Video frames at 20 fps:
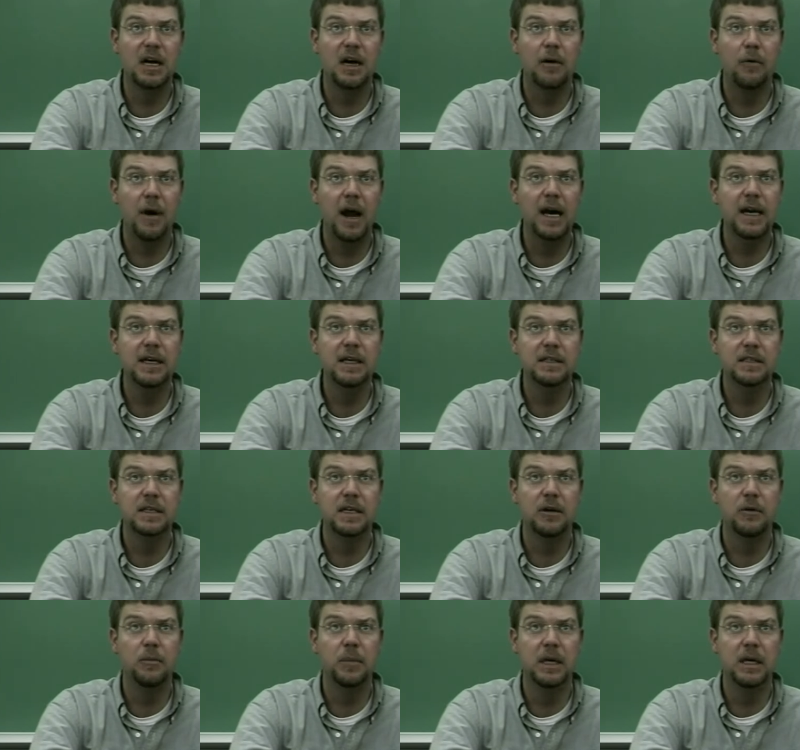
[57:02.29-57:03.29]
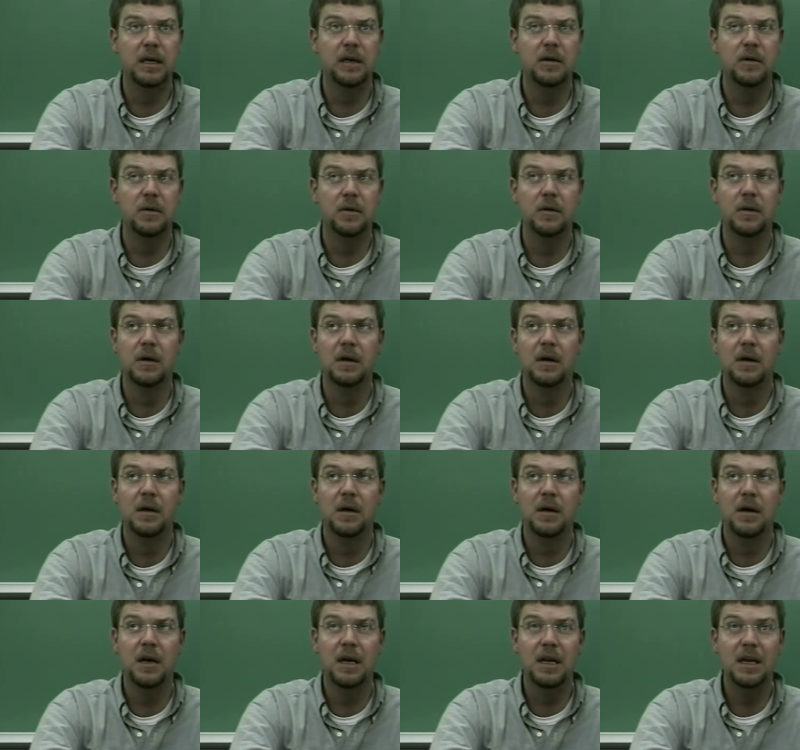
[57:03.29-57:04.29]
Iraqis that are being killed,
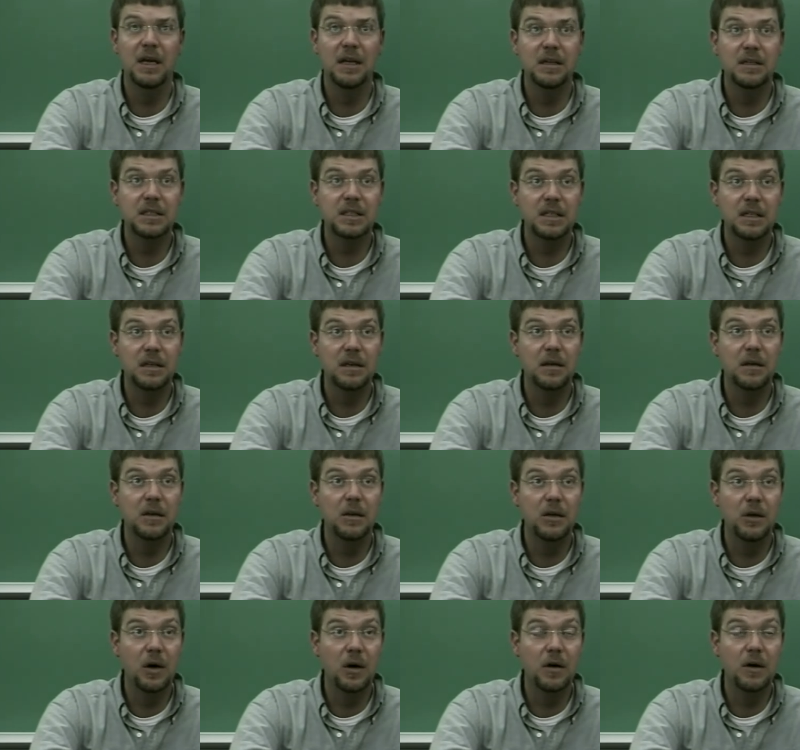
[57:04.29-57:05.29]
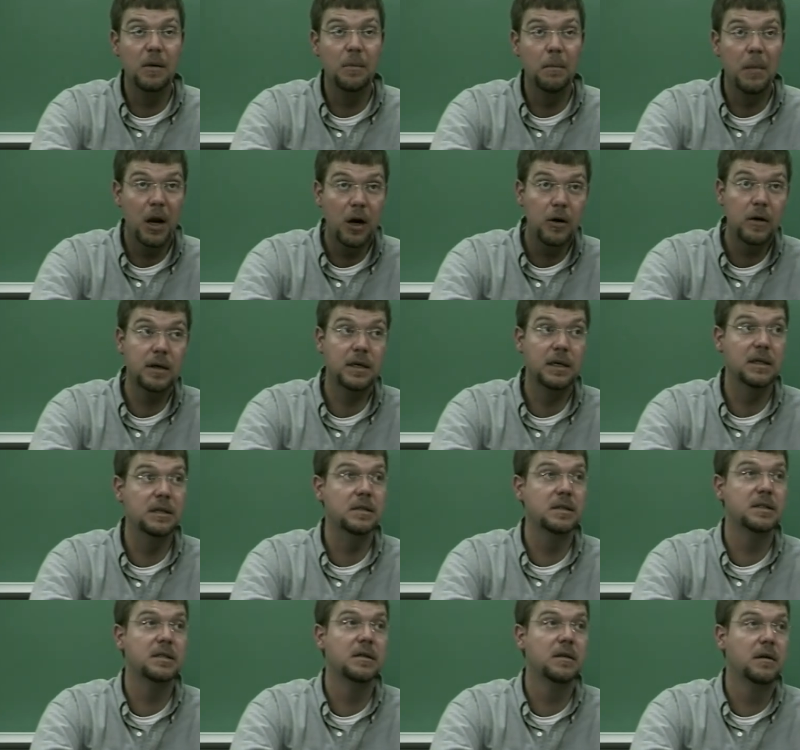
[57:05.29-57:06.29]
and innocent young
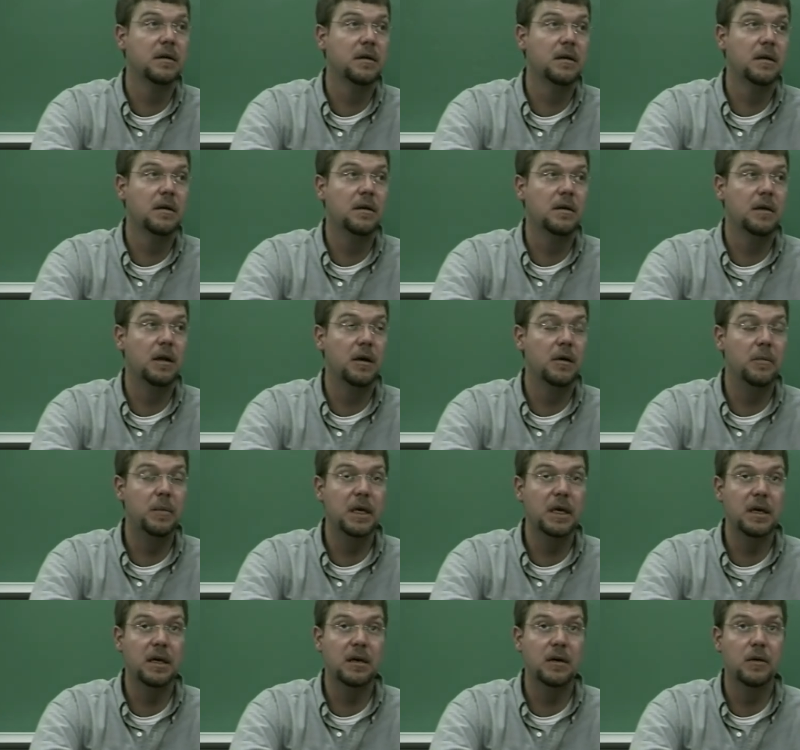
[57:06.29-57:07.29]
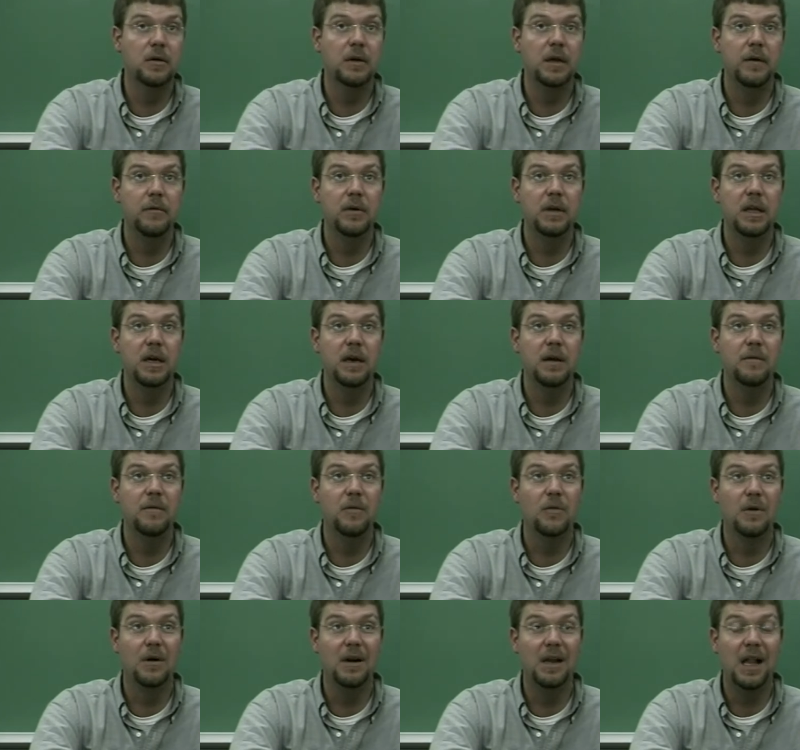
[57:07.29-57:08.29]
Americans that are being killed every day for
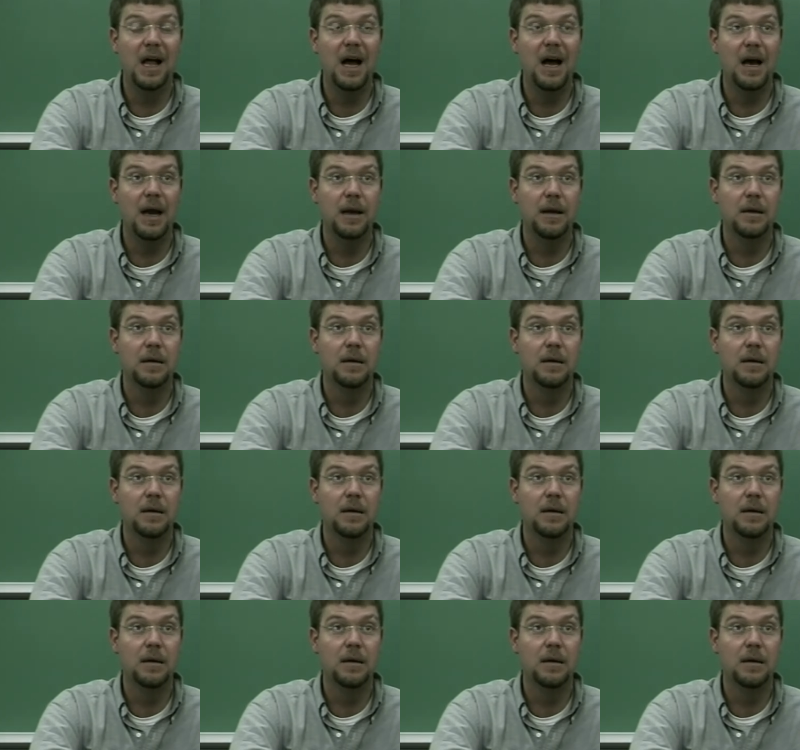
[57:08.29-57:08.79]
a lie.